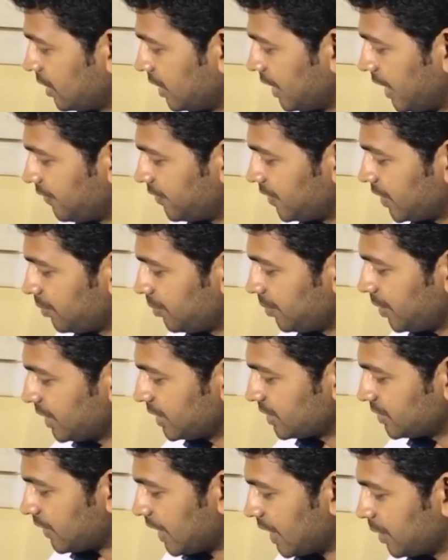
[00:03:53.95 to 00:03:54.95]
f number
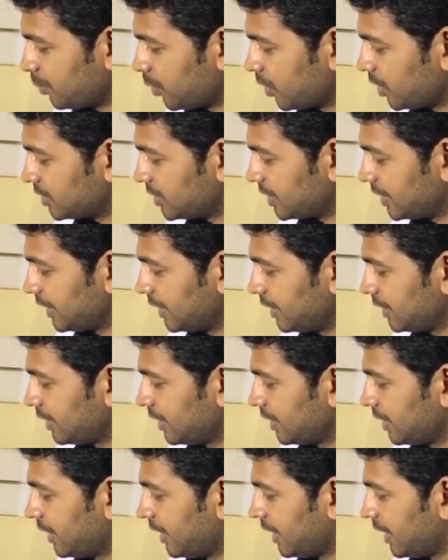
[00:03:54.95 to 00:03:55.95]
is 5.3,
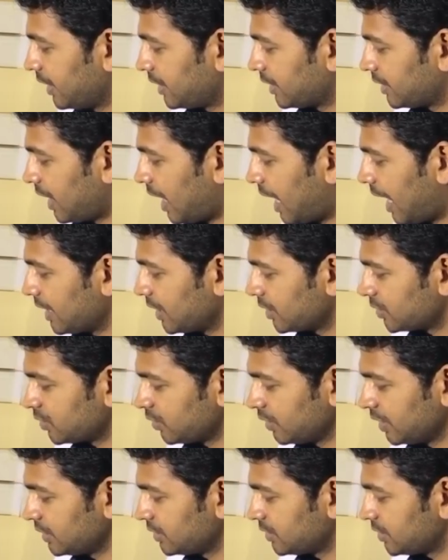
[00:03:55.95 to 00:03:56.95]
and the
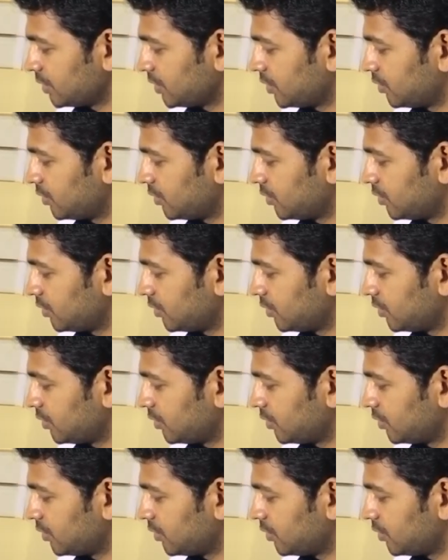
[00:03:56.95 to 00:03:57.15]
ISO is